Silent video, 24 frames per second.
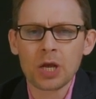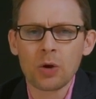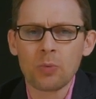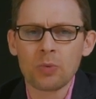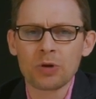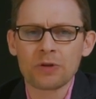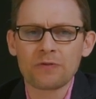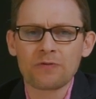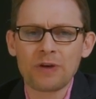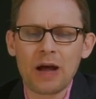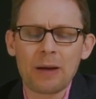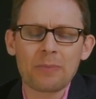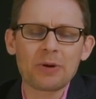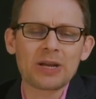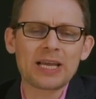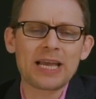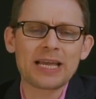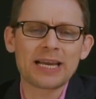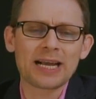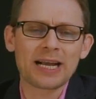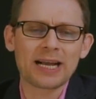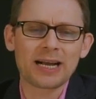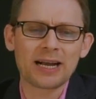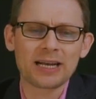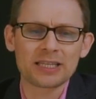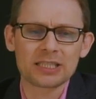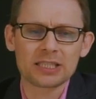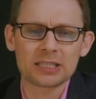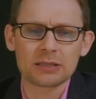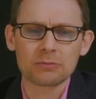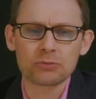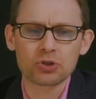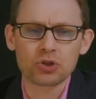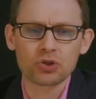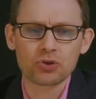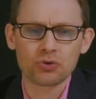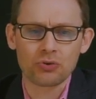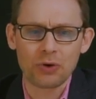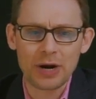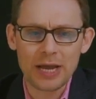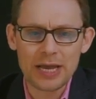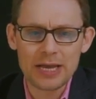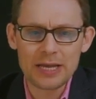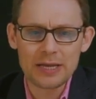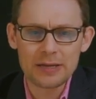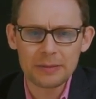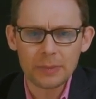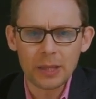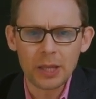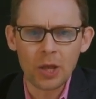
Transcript: We'd fabricate a custom tray.